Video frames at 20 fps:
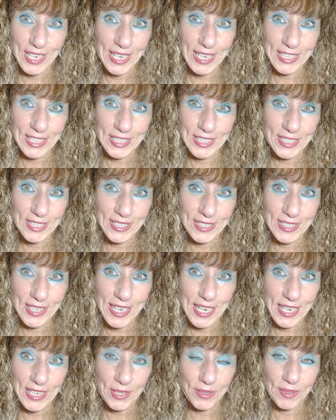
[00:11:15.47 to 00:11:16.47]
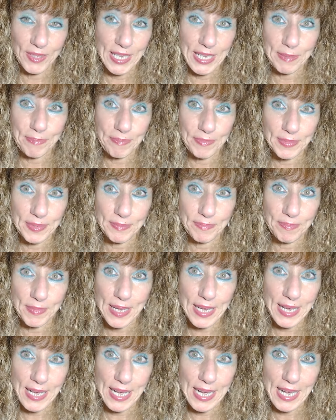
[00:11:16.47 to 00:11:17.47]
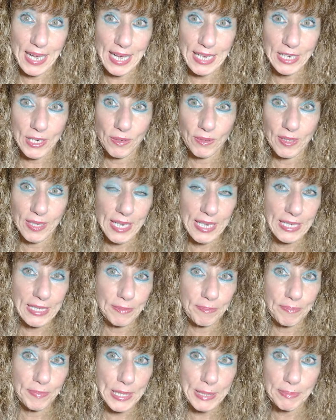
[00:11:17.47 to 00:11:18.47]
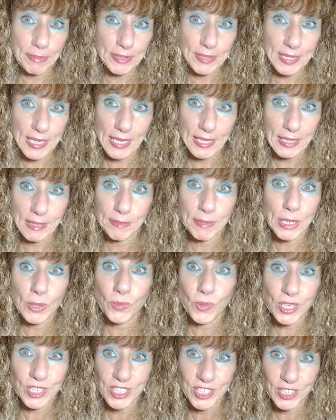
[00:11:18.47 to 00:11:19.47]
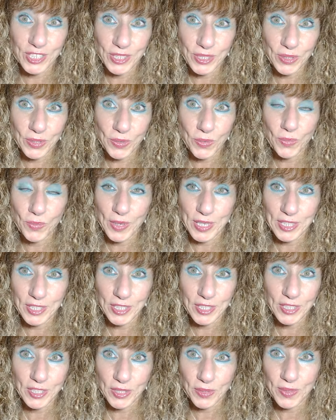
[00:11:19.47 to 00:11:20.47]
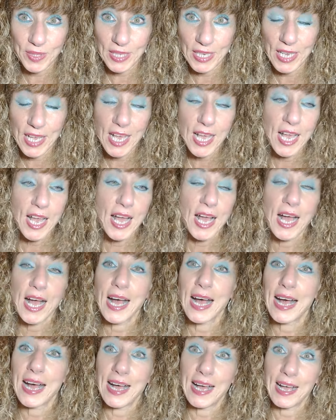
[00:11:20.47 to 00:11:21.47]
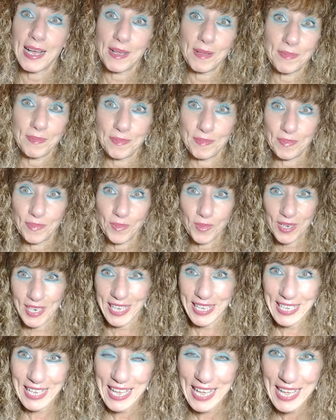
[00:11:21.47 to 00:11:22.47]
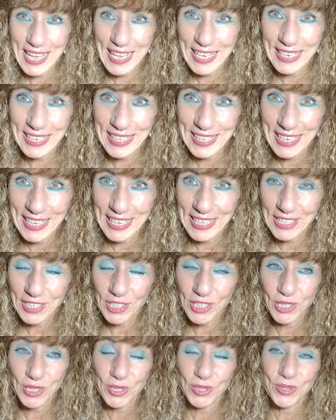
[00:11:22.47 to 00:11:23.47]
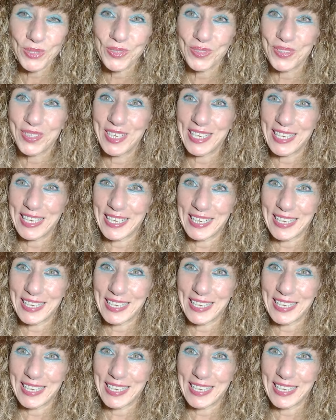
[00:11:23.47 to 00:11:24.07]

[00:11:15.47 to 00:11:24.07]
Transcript: I don't like people telling me what to do, when to do it, what I can and can't do.